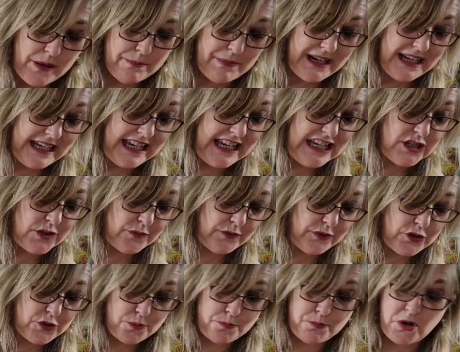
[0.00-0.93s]
by an
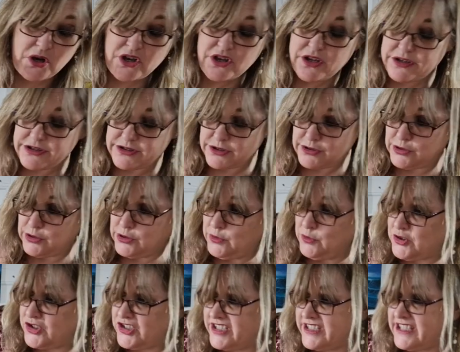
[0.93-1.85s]
individual person
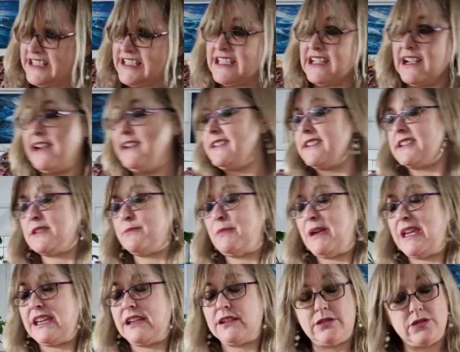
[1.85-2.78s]
who's just decided to
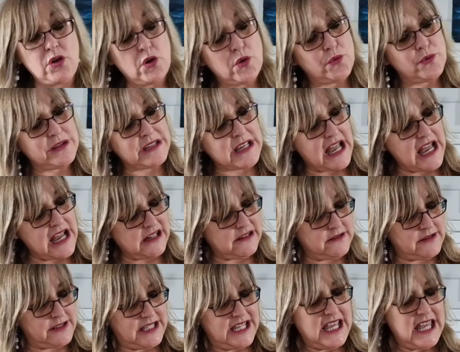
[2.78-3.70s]
make a doll's
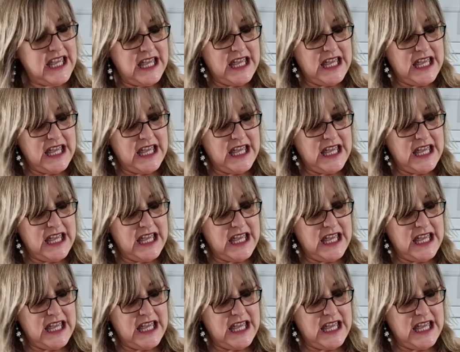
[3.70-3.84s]
house,